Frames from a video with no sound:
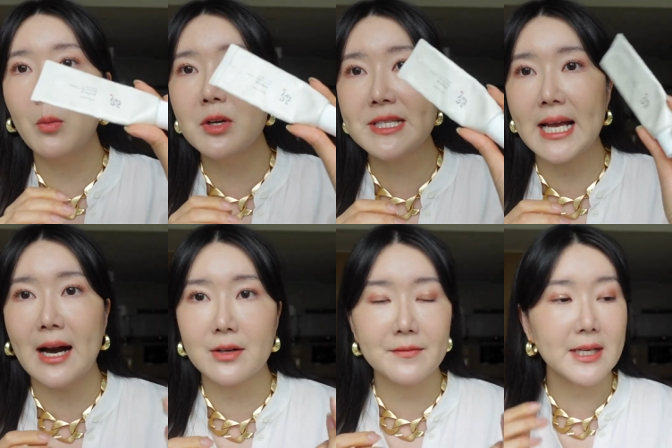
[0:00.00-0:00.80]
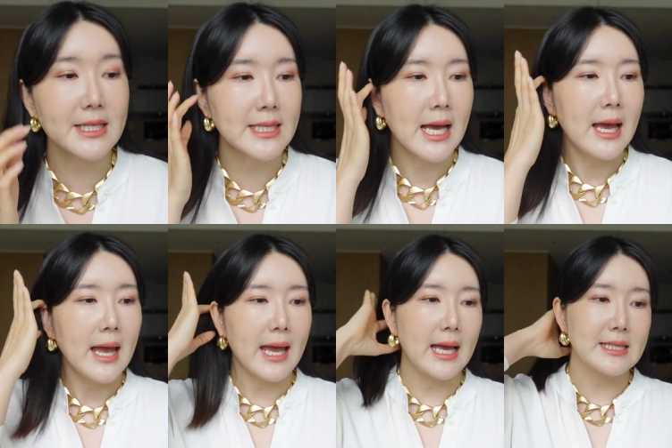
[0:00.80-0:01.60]
almost out of this.
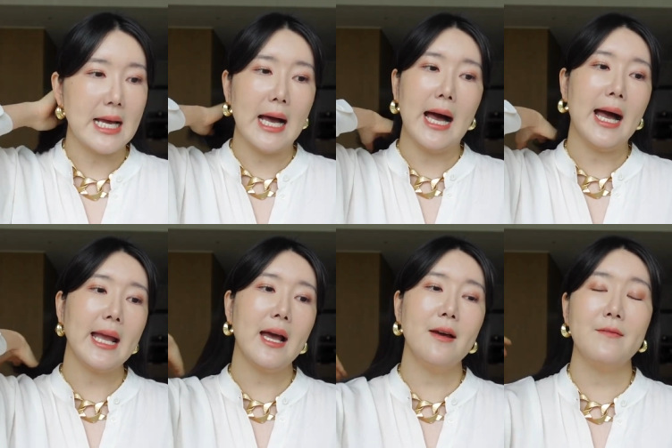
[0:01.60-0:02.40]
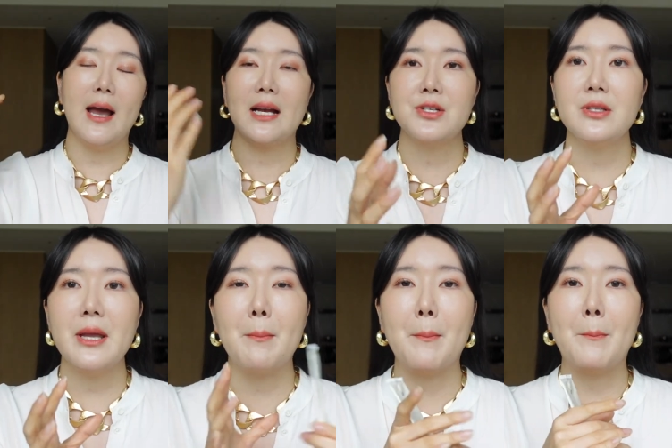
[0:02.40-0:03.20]
And I have
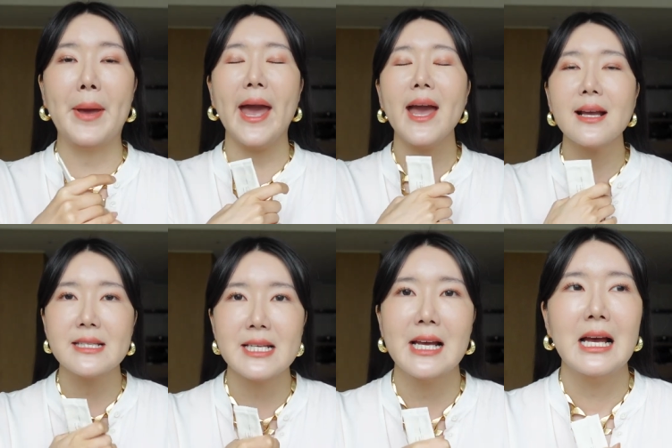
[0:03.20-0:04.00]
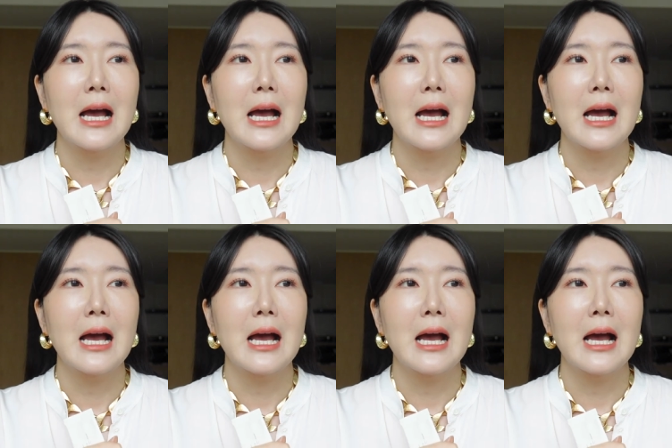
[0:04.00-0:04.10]
actually begged